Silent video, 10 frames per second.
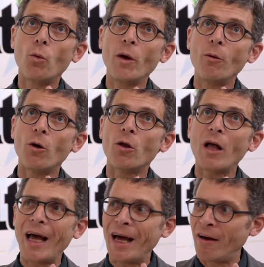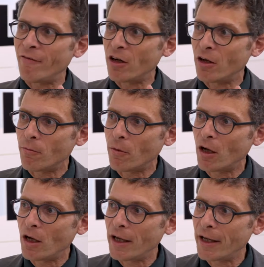we will have a
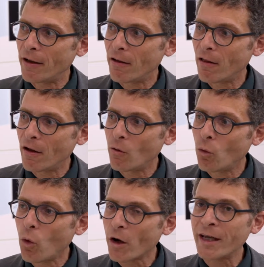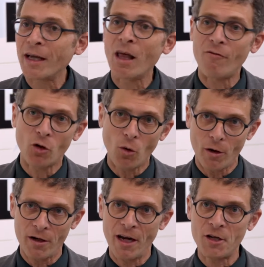working level
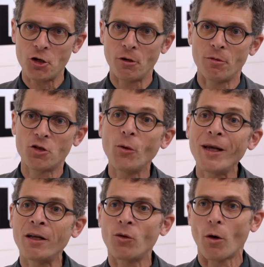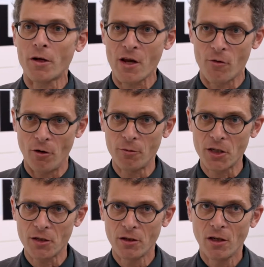coordination between the working
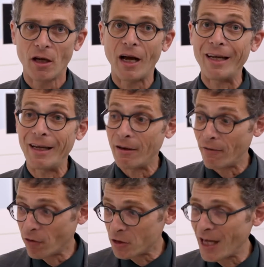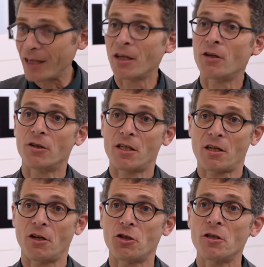groups for technical
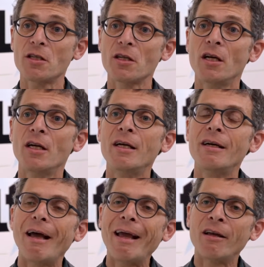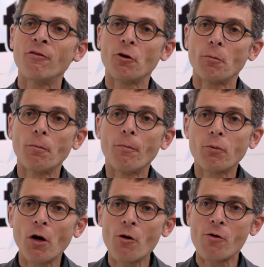discussions. And for
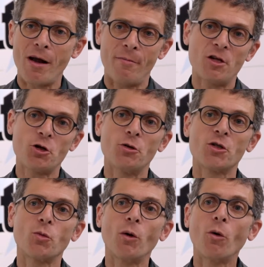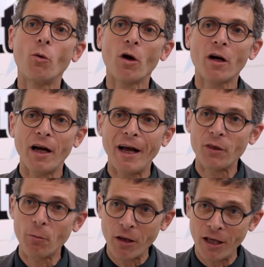program issues, we will work
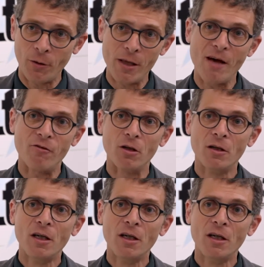at the plenary level.